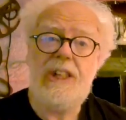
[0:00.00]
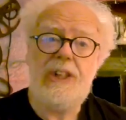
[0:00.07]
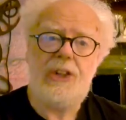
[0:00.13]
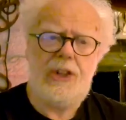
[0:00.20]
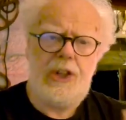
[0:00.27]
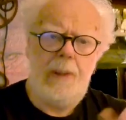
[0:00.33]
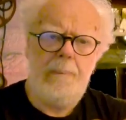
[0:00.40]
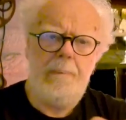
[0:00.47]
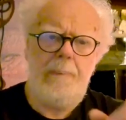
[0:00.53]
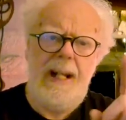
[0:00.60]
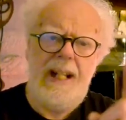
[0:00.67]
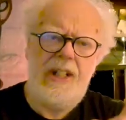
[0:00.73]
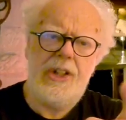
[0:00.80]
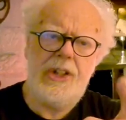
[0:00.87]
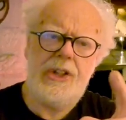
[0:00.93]
Jim
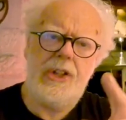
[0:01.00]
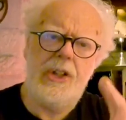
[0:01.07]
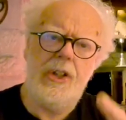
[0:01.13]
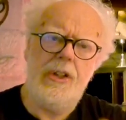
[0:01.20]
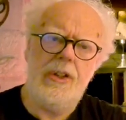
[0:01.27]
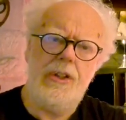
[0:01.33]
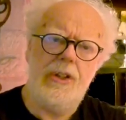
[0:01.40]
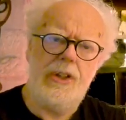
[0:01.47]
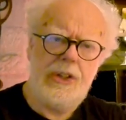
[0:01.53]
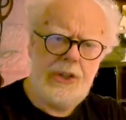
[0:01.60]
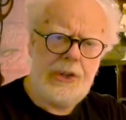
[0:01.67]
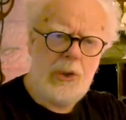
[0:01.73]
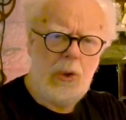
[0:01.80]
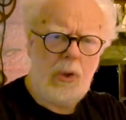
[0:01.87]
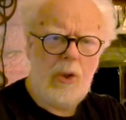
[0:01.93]
Penniston
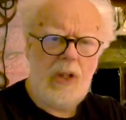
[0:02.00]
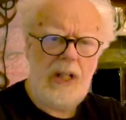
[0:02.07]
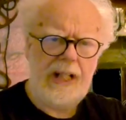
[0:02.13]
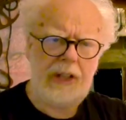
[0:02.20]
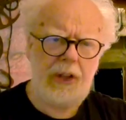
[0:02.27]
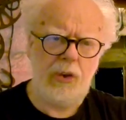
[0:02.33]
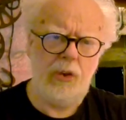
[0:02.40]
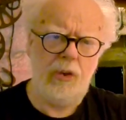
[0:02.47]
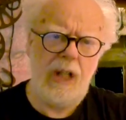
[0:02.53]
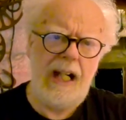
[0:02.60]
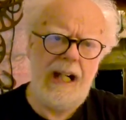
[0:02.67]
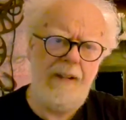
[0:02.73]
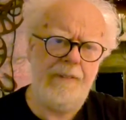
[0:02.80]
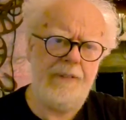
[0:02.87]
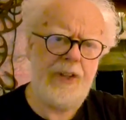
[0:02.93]
saw a
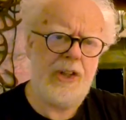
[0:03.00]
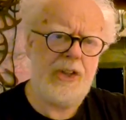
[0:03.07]
craft,